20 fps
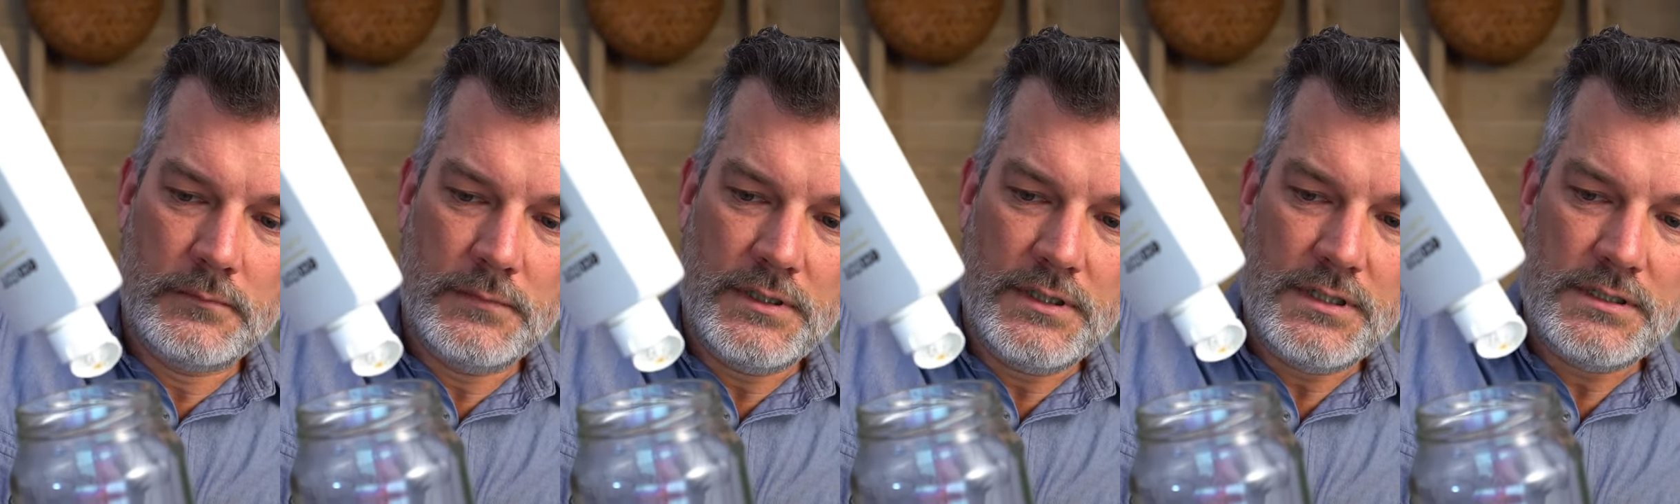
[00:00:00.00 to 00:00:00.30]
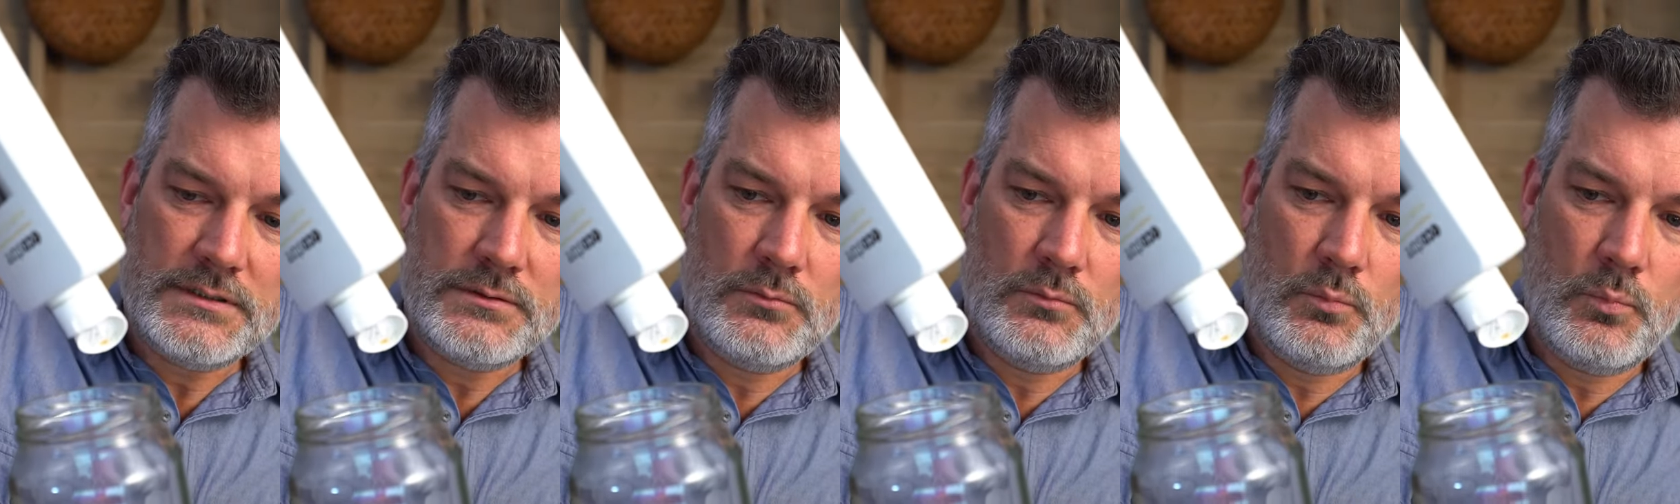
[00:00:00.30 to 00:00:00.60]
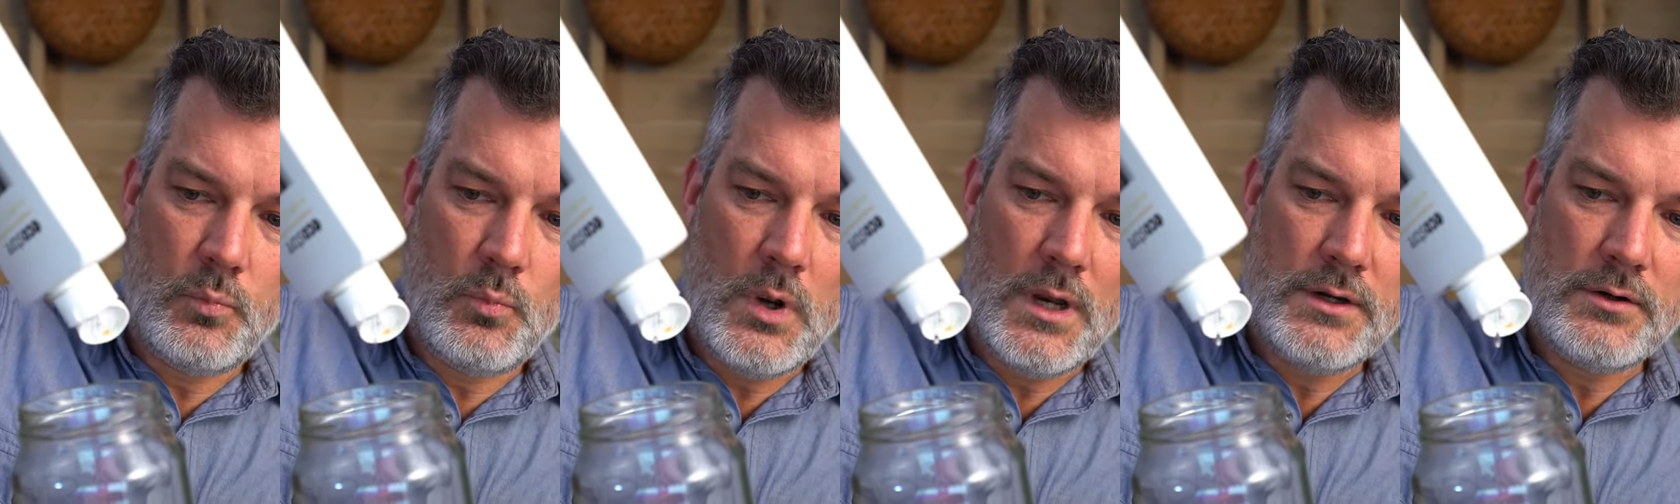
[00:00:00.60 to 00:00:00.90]
Just
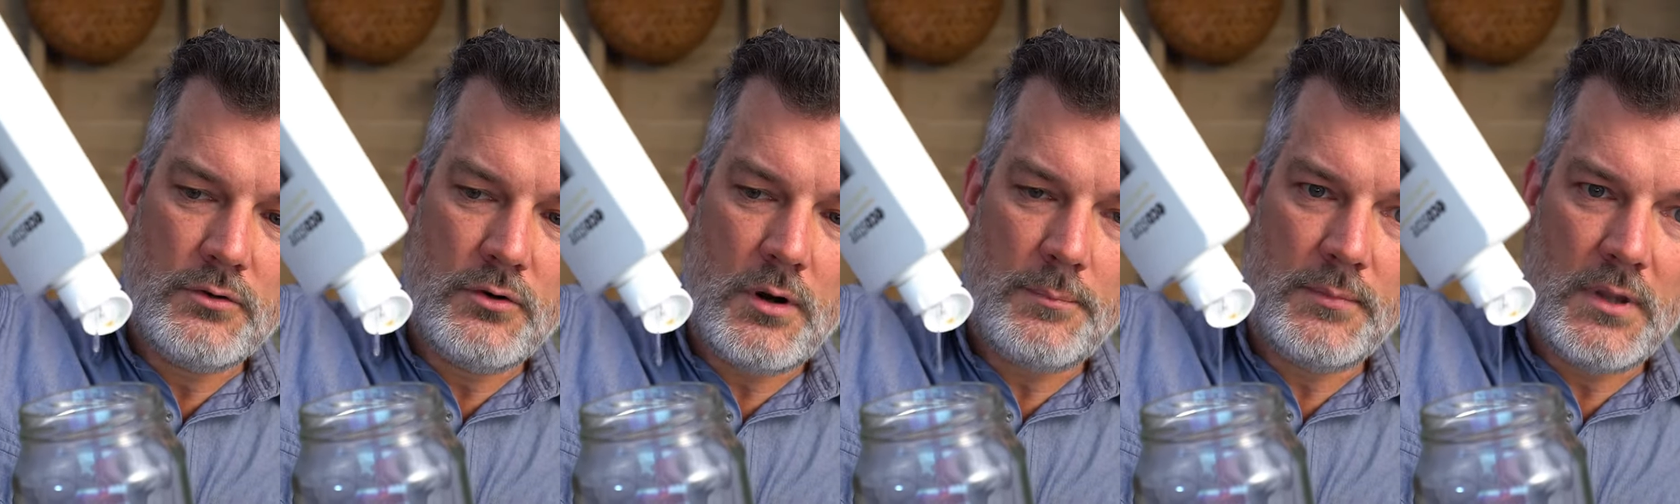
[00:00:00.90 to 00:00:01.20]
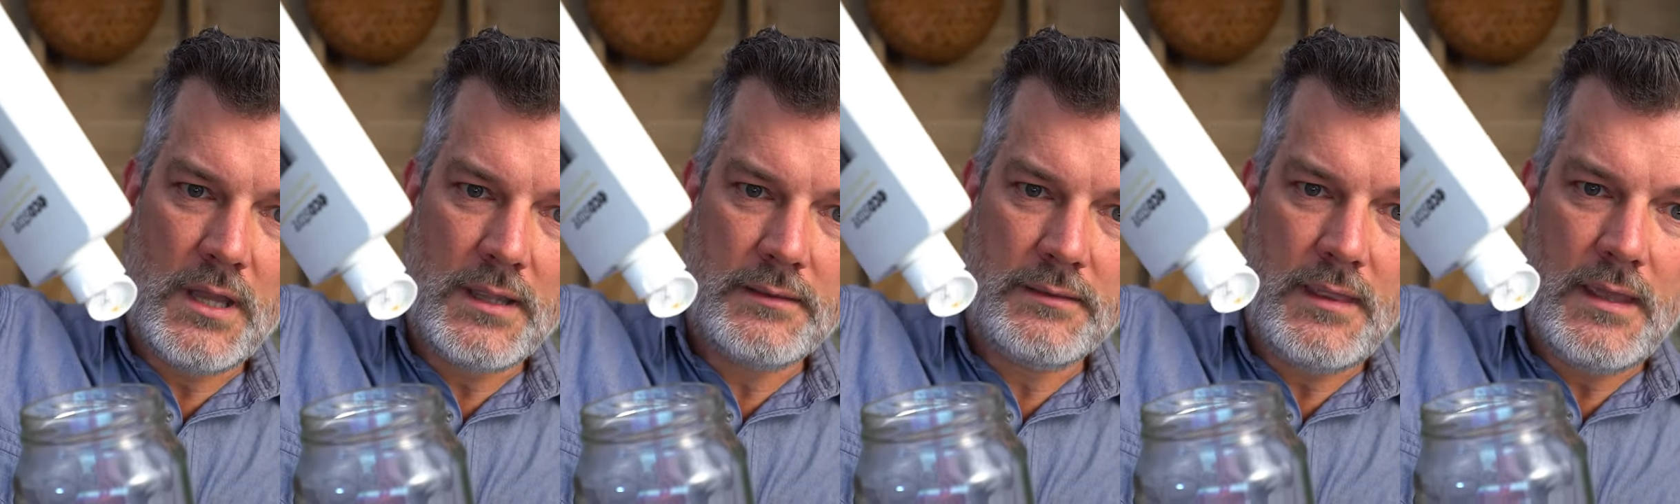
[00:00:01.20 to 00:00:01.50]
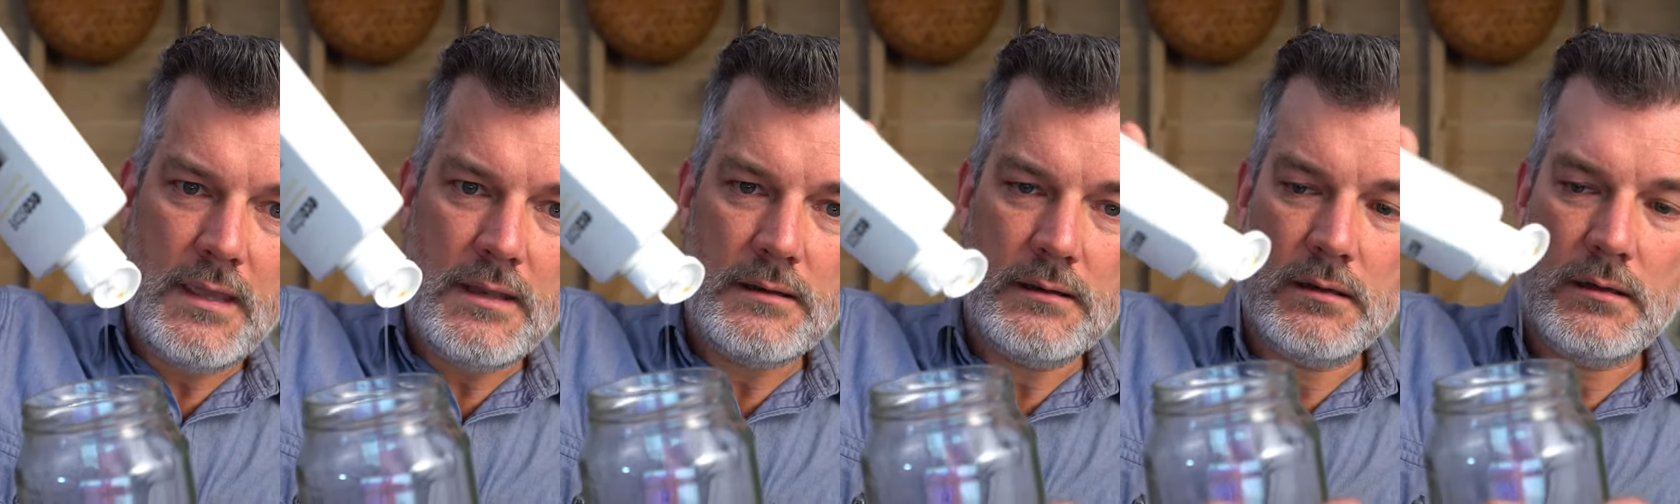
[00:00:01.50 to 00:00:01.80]
one drop like
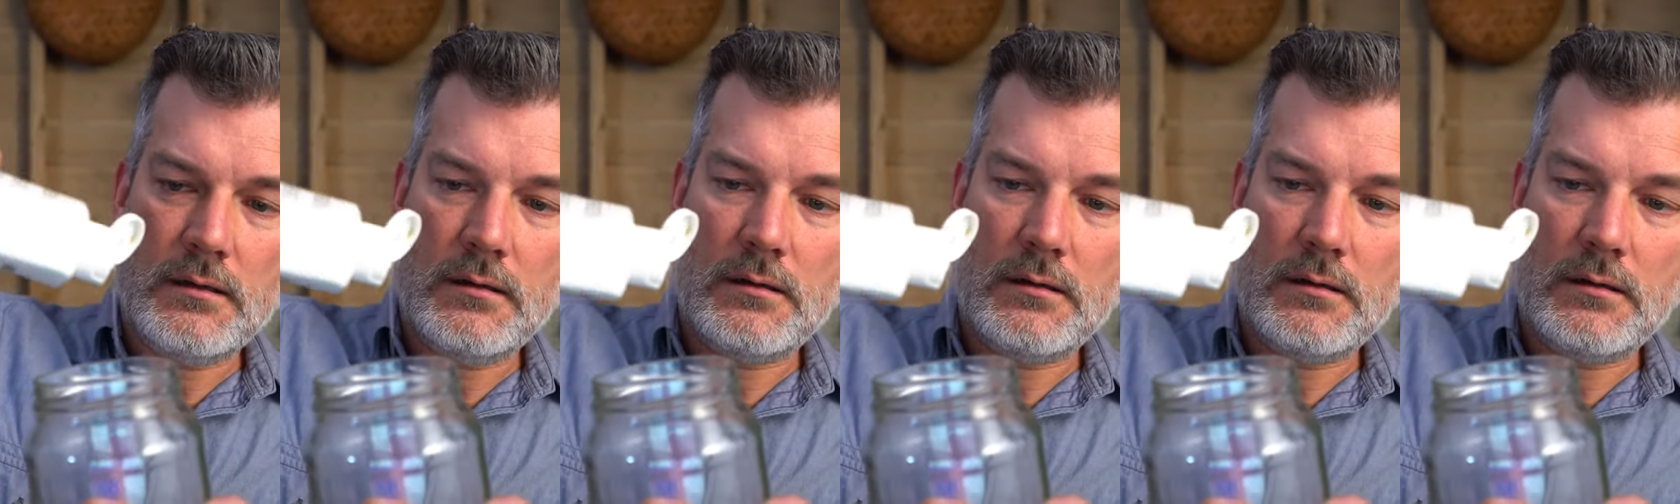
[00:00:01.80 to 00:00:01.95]
that.